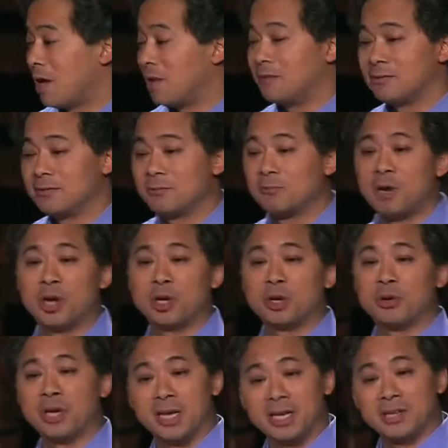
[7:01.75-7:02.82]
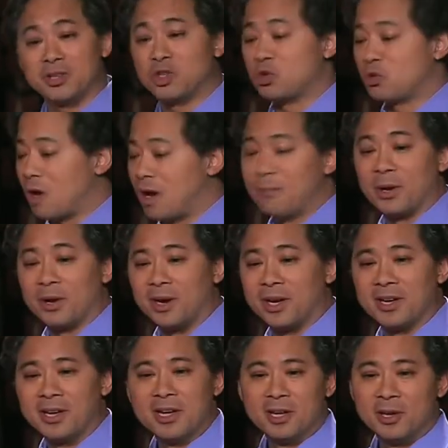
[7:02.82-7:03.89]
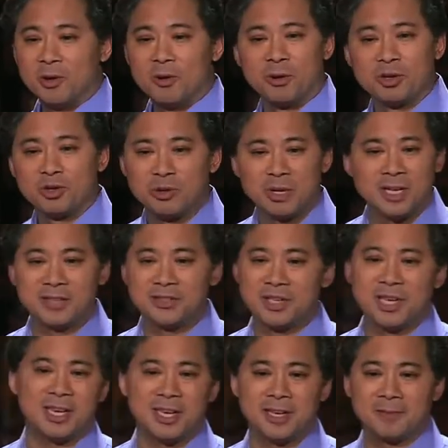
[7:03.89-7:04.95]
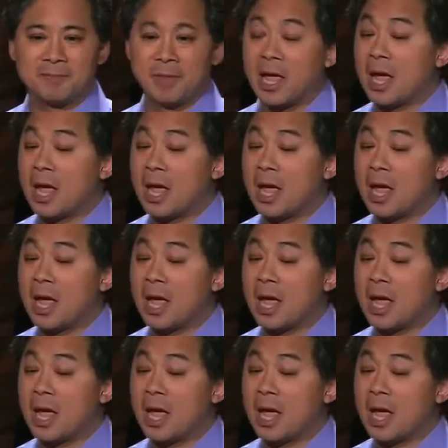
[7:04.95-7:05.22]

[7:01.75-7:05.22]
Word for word: well, while you're eating a strawberry or drinking tea,